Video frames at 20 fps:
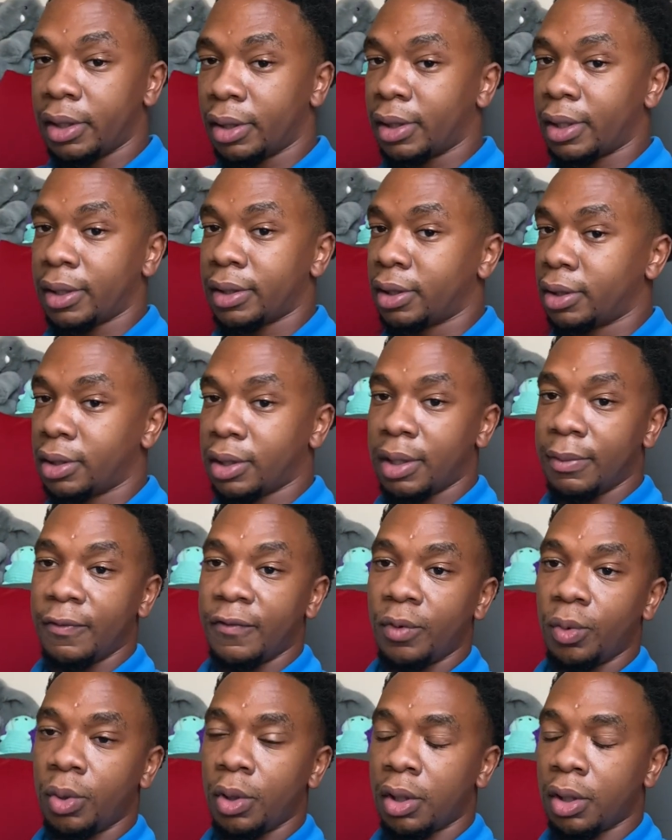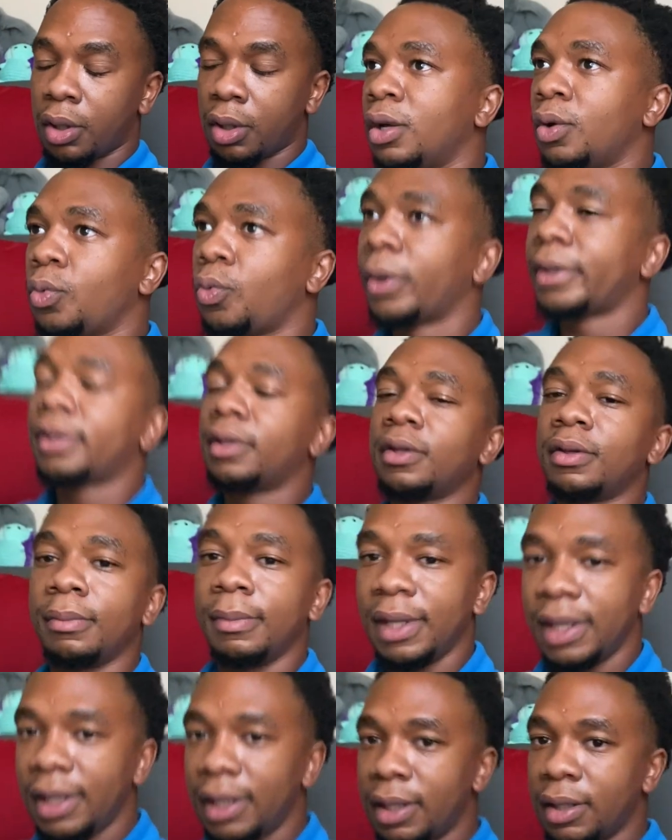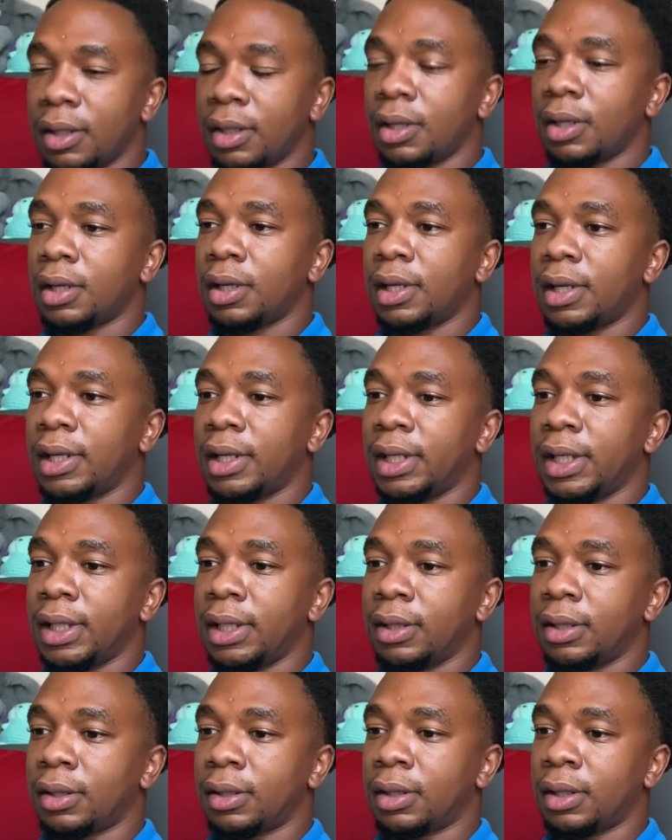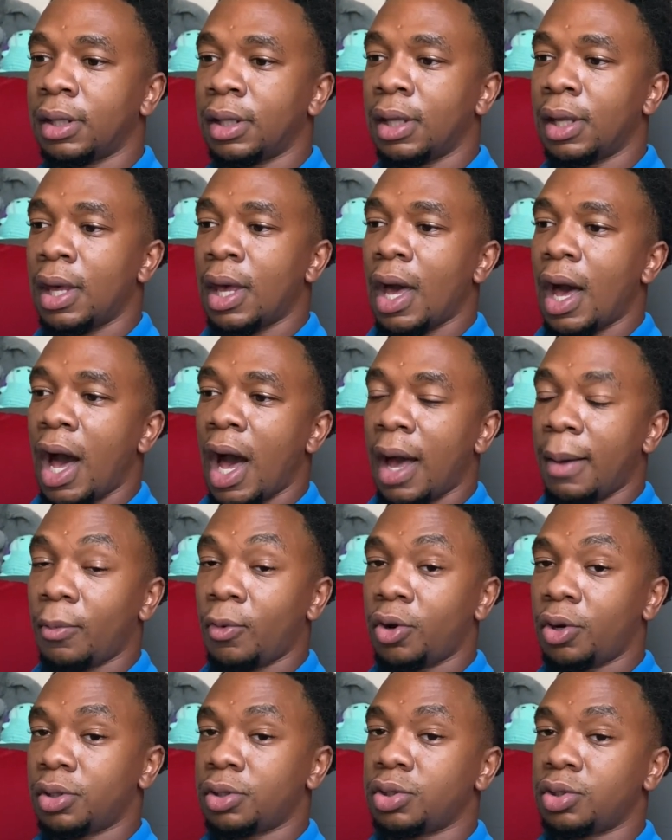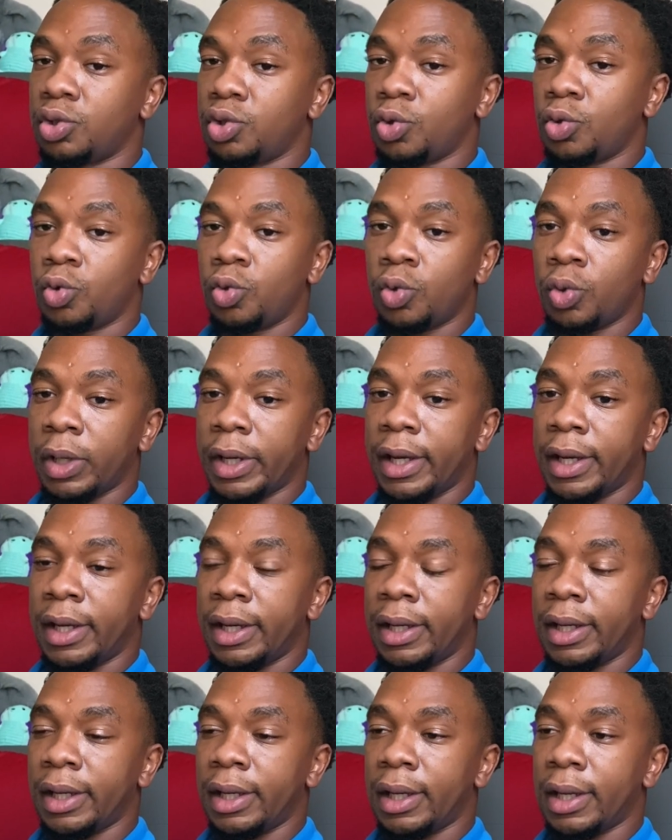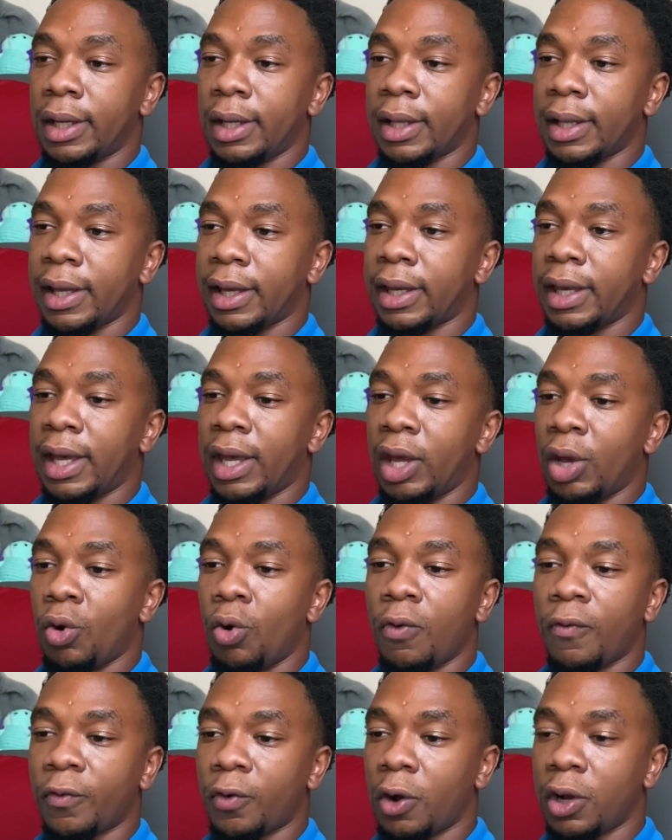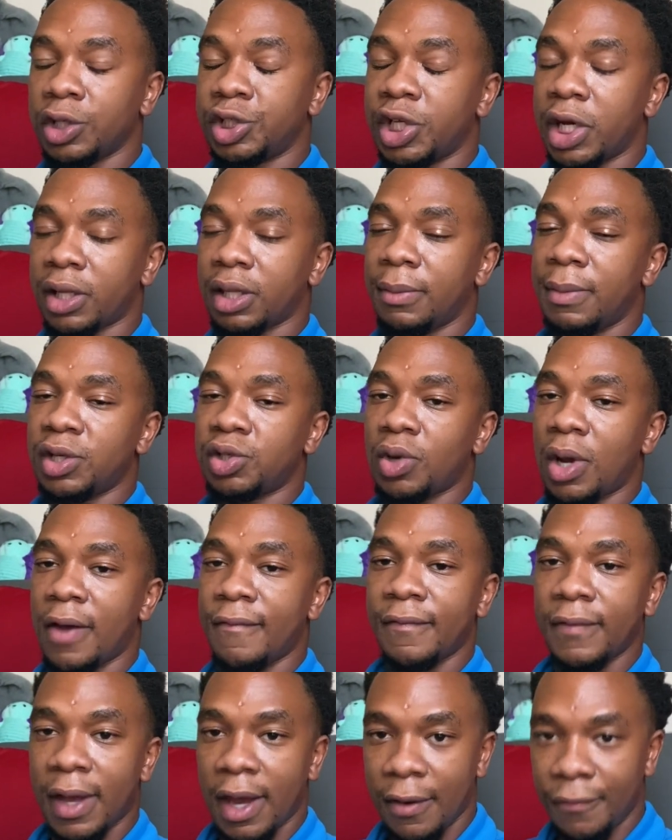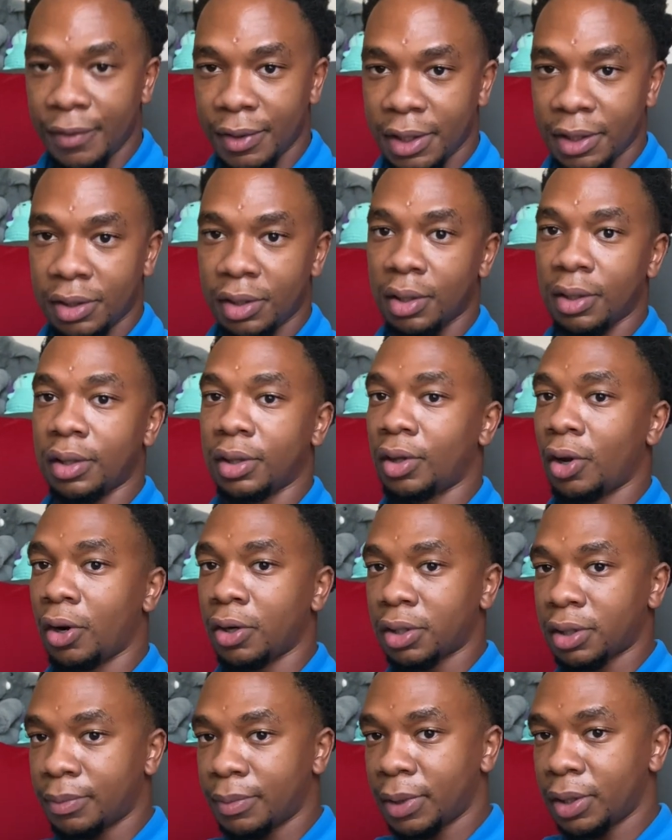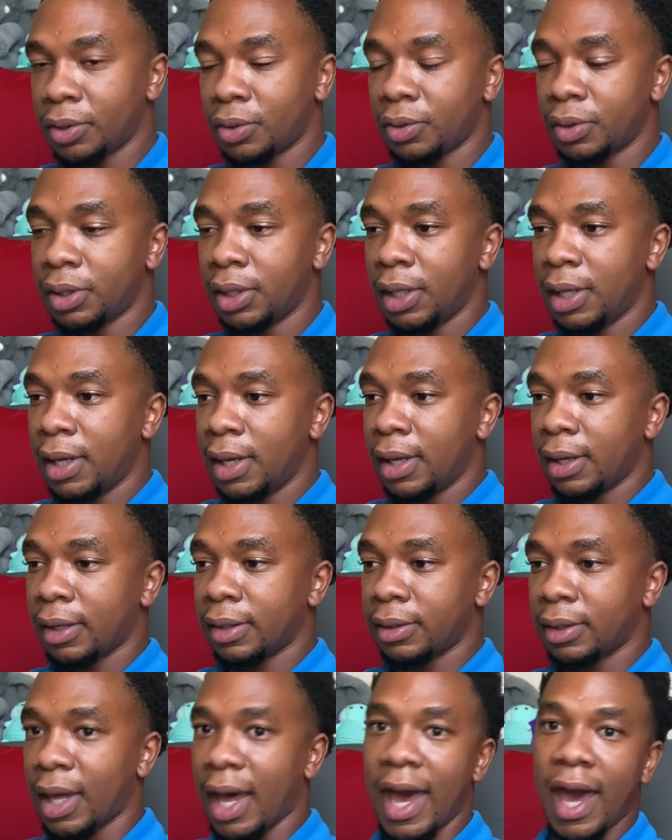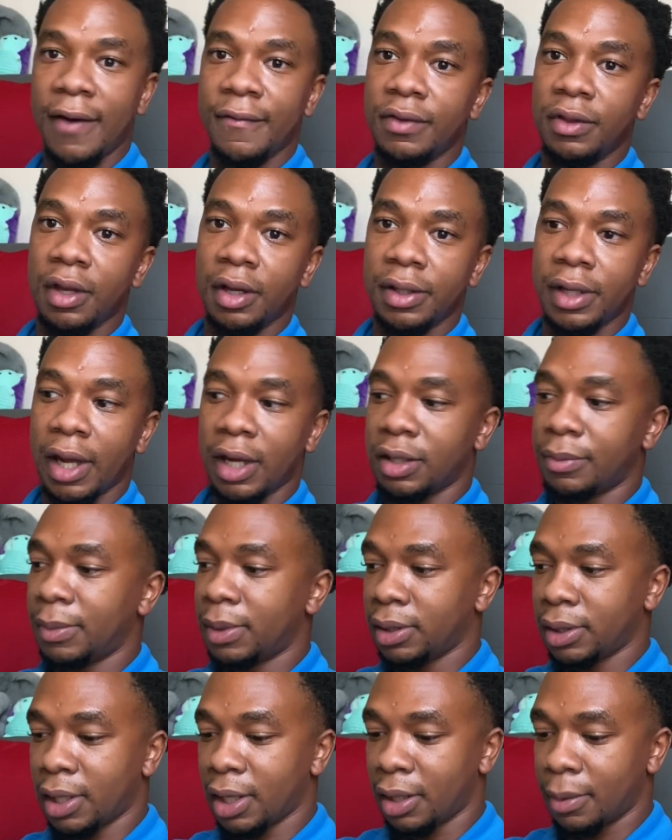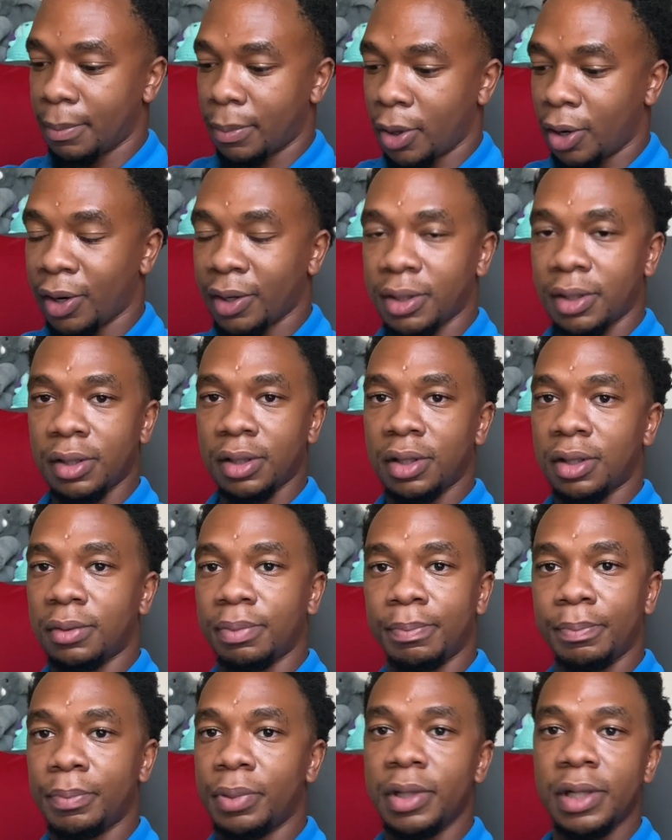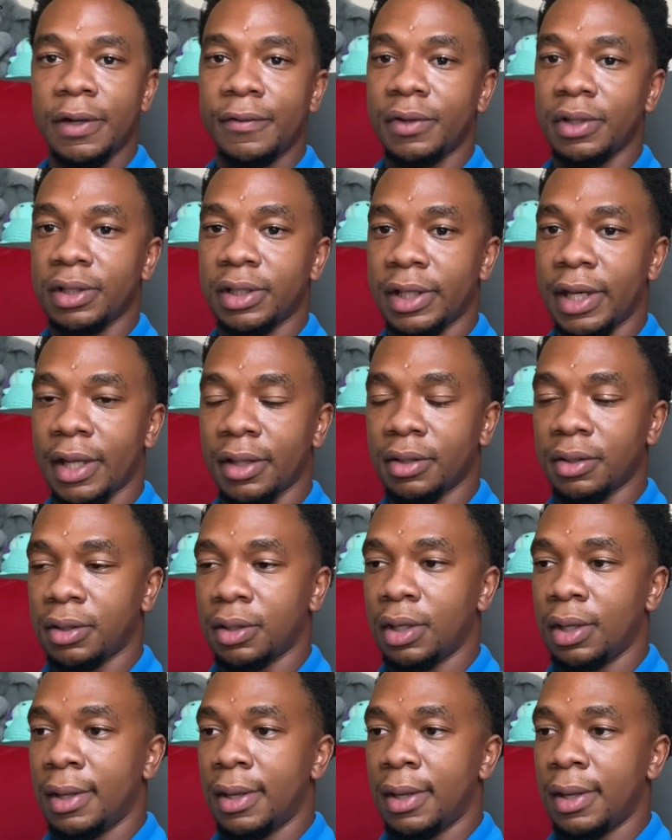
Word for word: Like I said, this came for work. What this means is I'm going to do a overall check to make sure I have everything to start the build. Because I haven't done that. I've been getting parts and putting everything together.